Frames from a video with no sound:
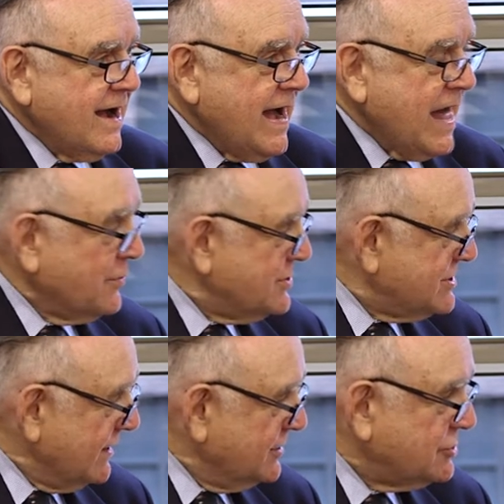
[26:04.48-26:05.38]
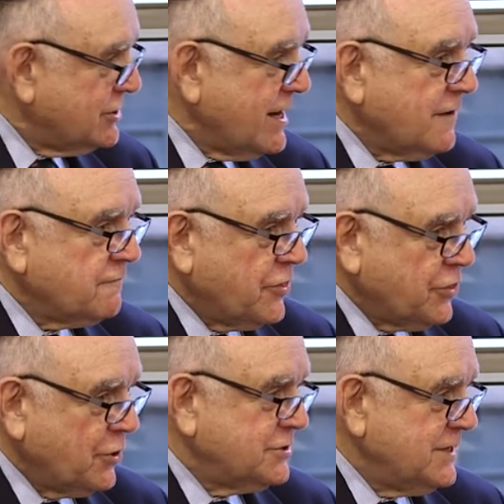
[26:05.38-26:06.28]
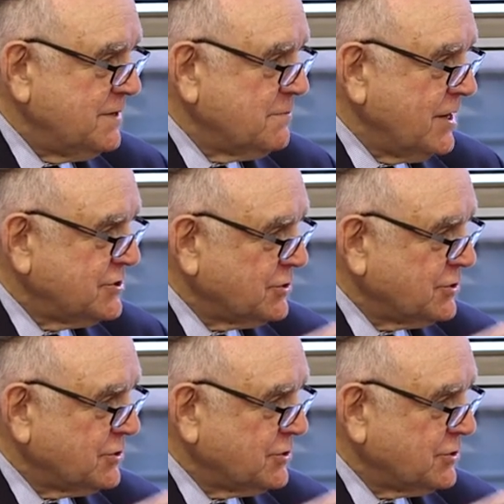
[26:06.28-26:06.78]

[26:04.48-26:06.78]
I don't sell a share for 13 months.